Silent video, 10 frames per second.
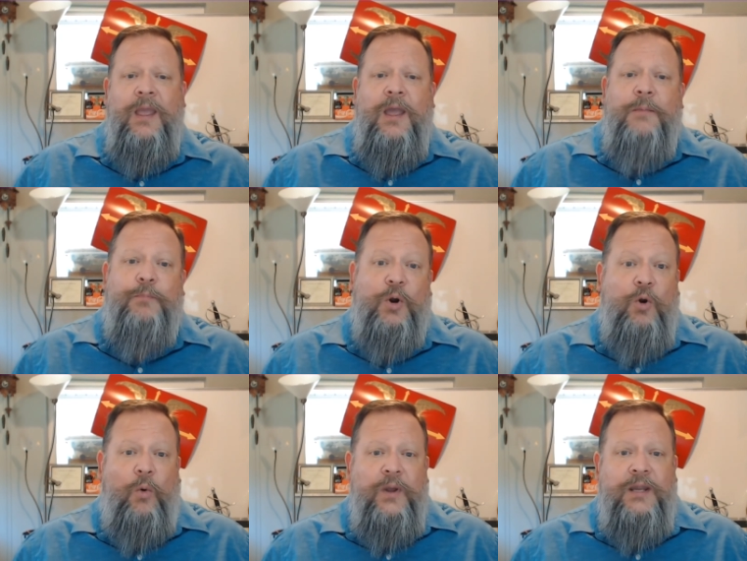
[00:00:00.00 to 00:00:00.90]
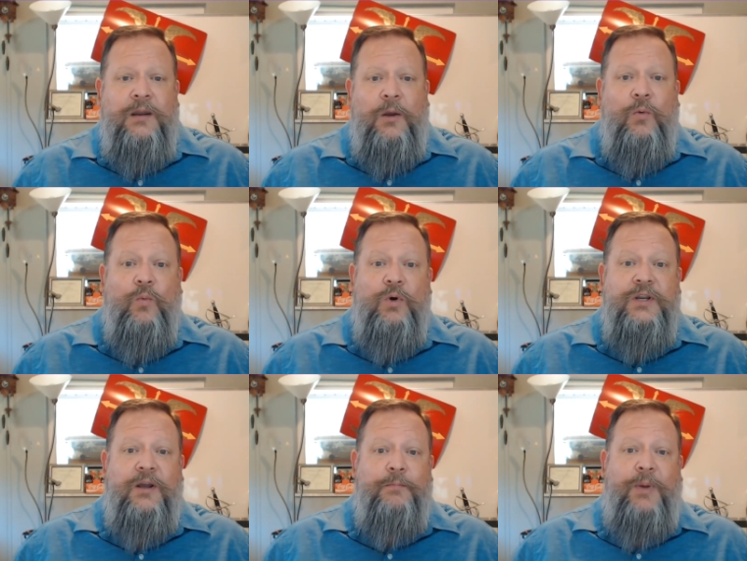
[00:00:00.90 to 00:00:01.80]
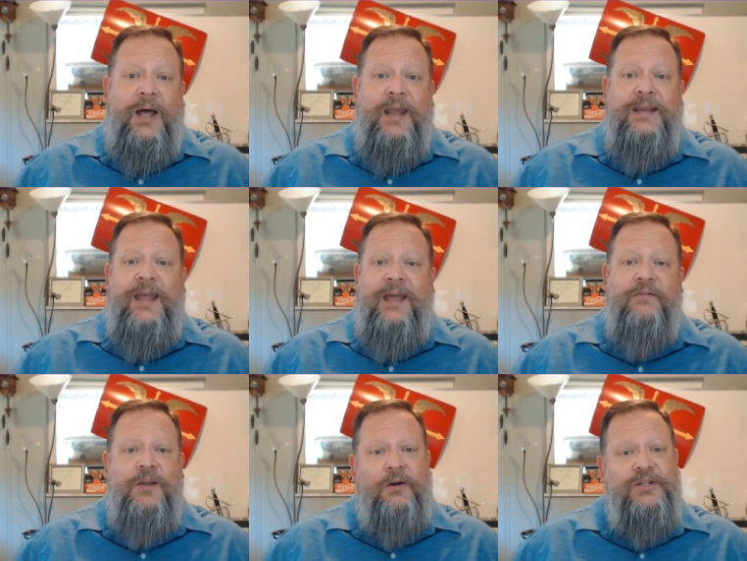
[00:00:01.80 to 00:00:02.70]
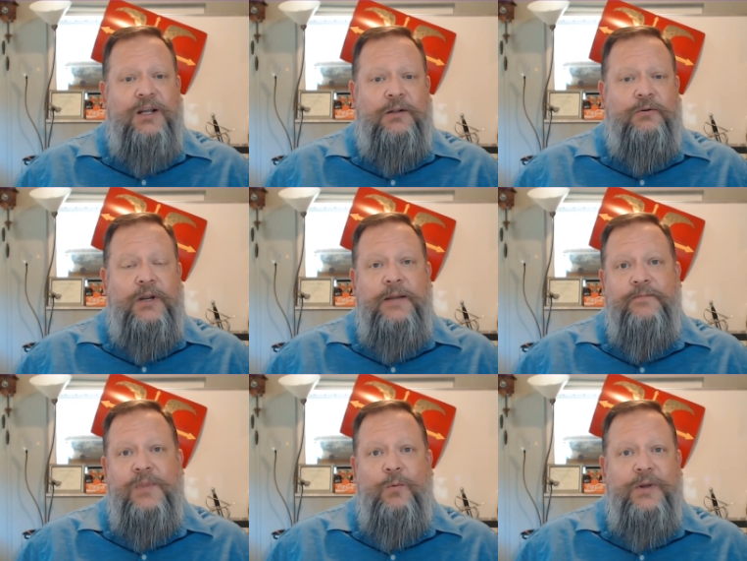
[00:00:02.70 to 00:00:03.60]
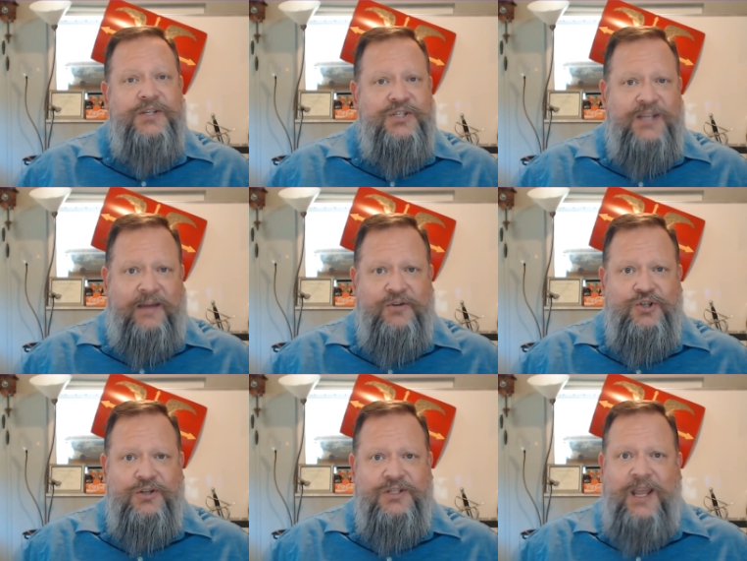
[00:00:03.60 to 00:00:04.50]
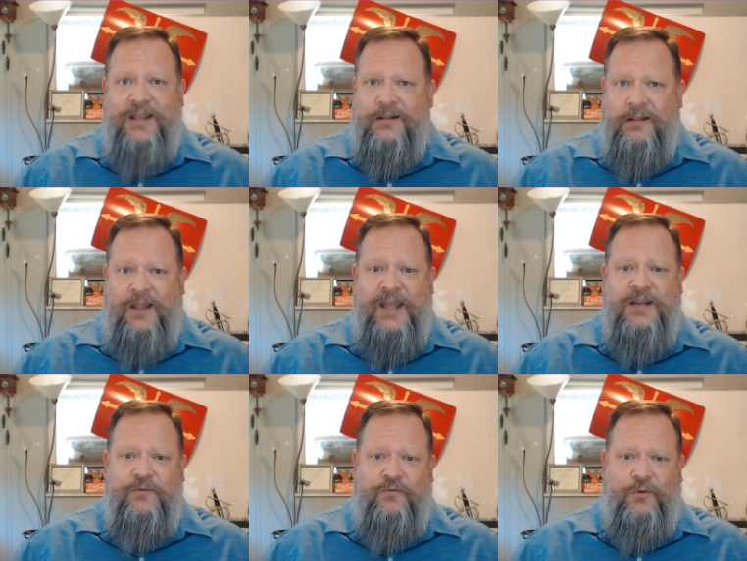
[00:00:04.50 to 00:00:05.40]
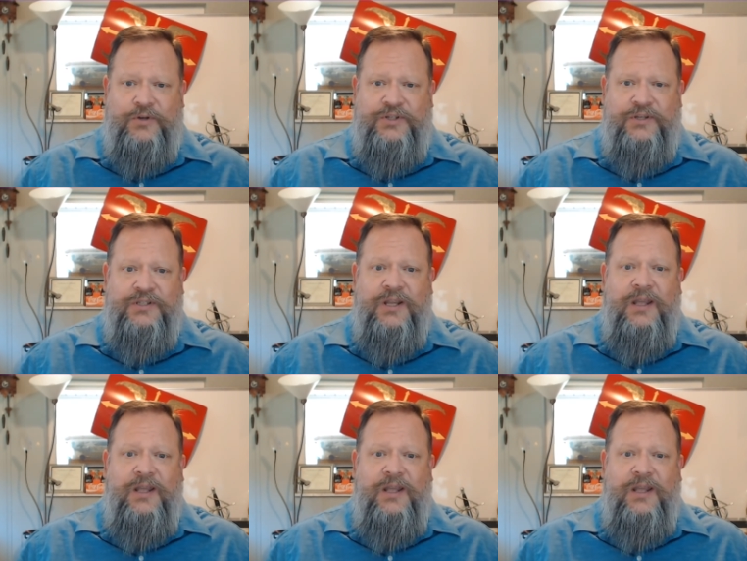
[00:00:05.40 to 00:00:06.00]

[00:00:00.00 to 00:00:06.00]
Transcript: Burgoyne would combine heavy artillery with savages and light forces